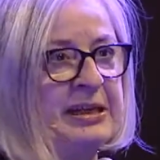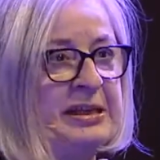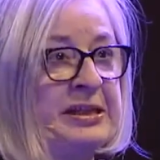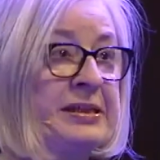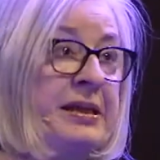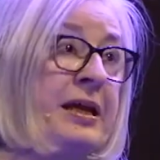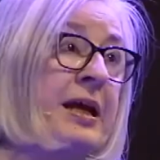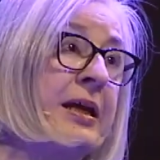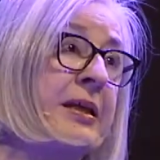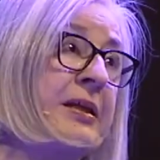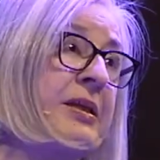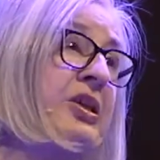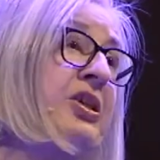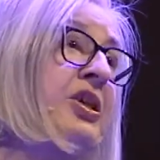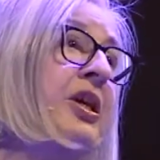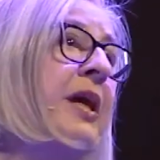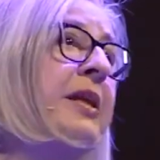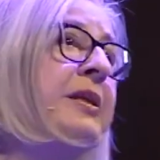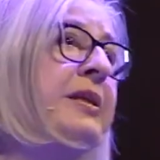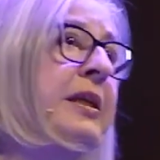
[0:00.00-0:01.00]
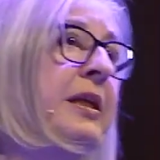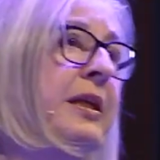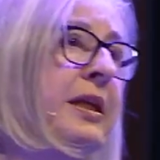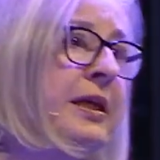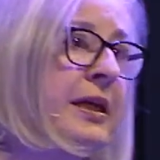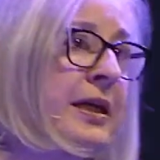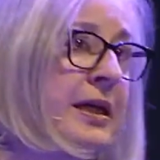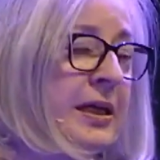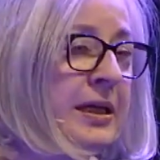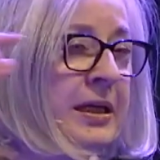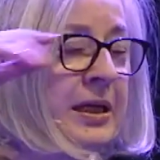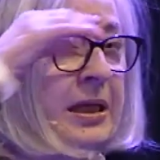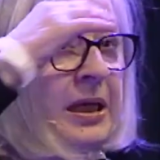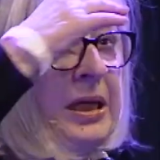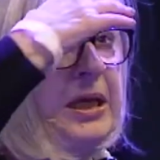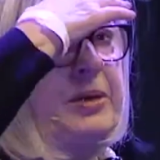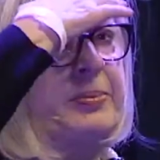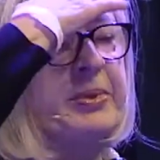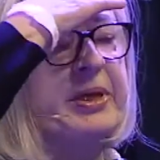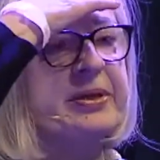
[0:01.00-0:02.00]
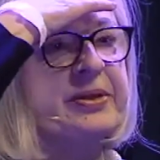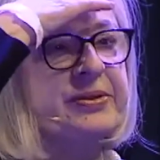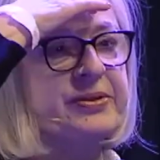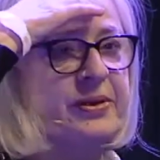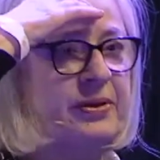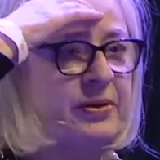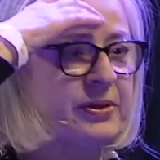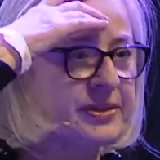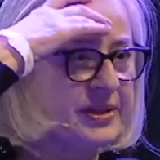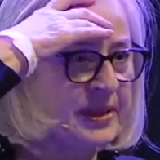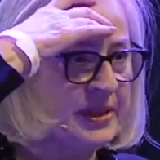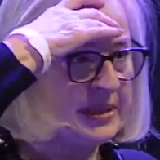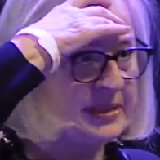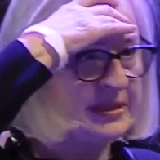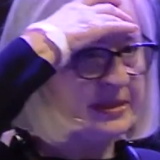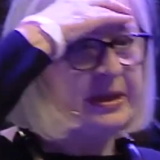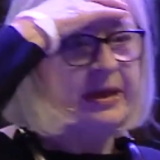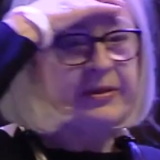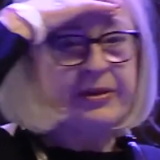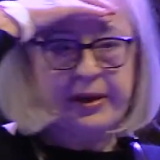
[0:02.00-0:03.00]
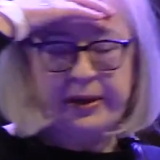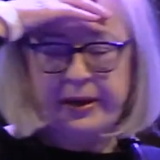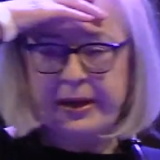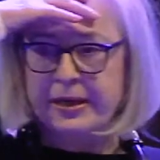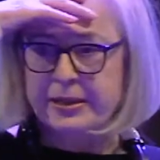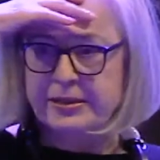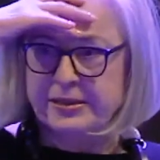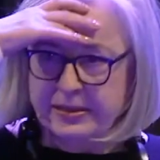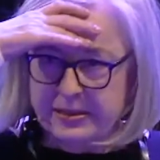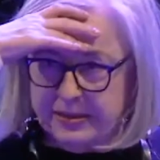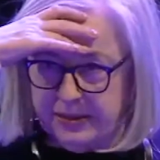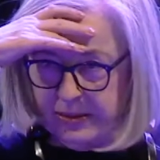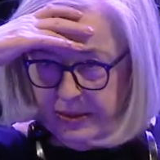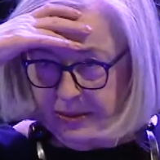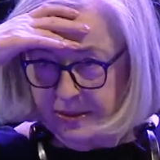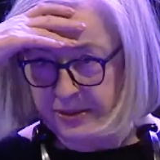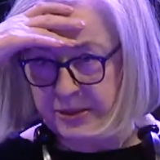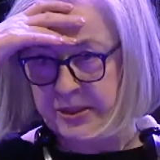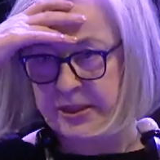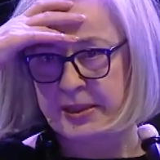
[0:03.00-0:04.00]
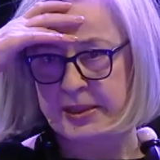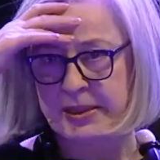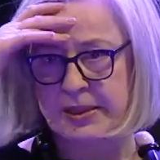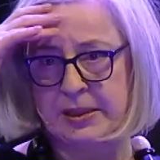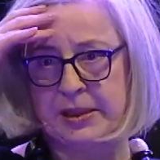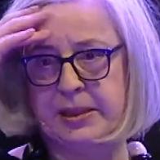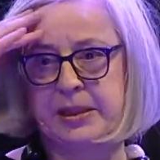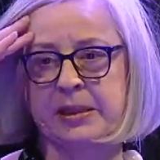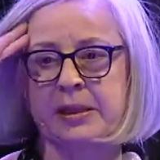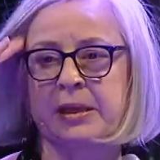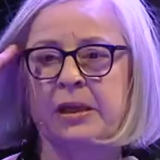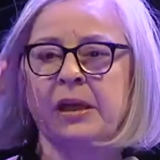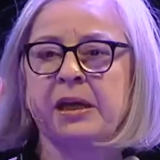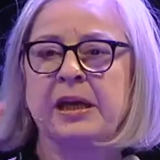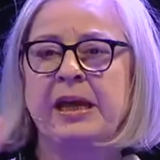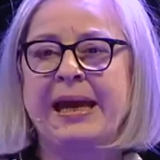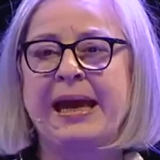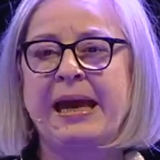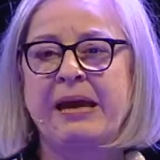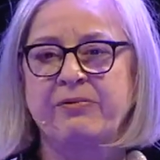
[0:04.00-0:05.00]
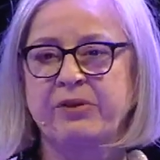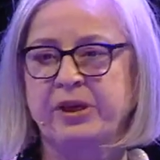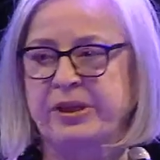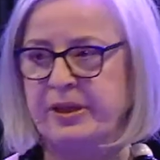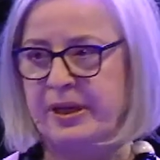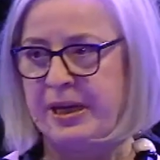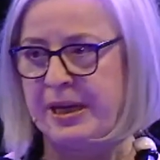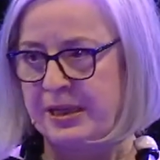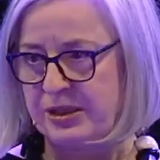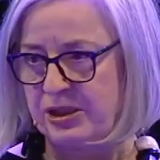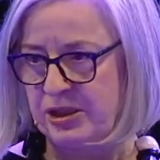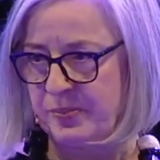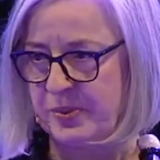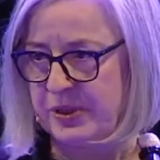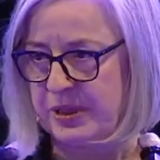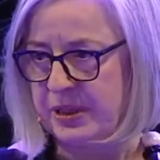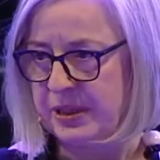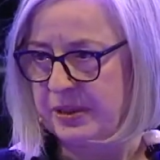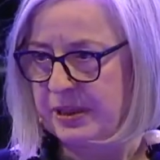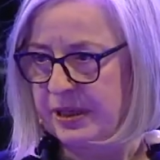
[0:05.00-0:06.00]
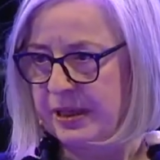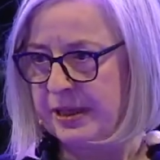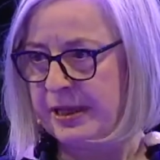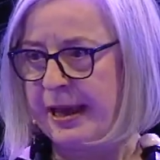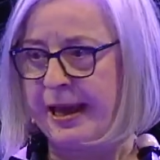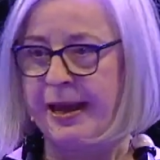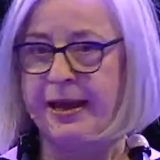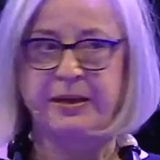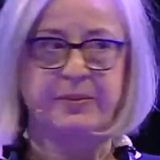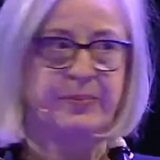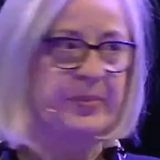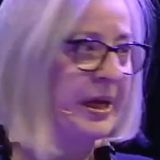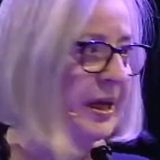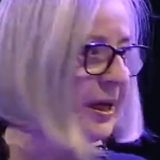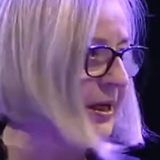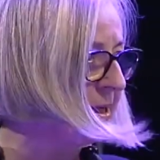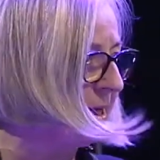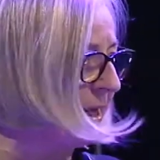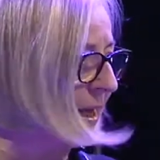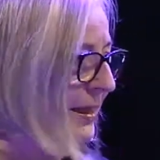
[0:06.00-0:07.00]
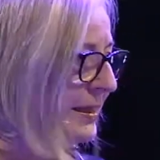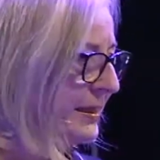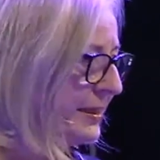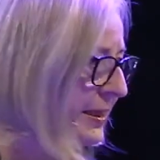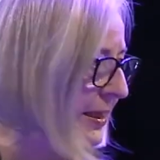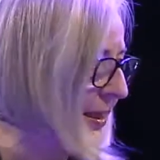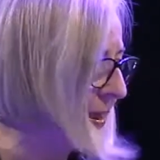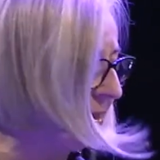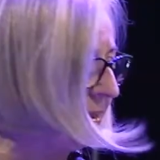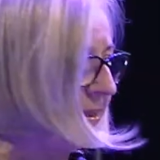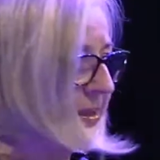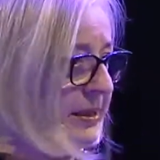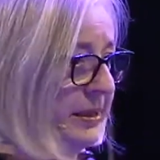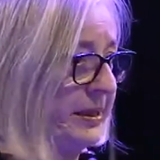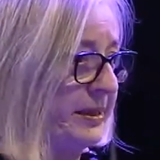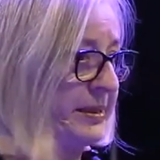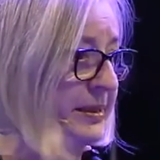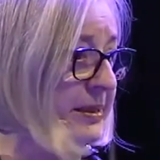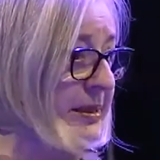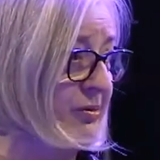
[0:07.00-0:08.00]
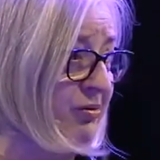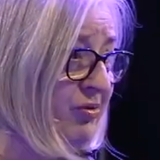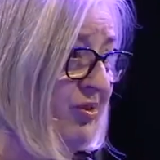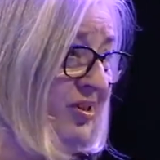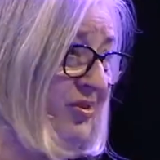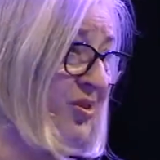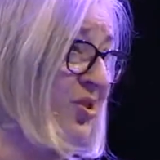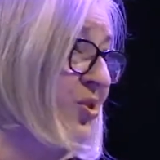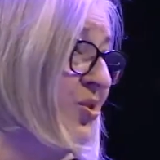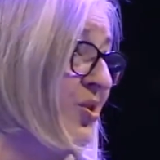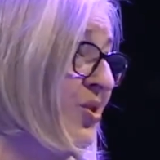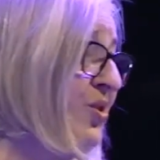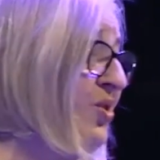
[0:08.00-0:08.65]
designed the chandelier, because those days nothing existed in Turkey. Everything had to be handmade, hand done, etc. To the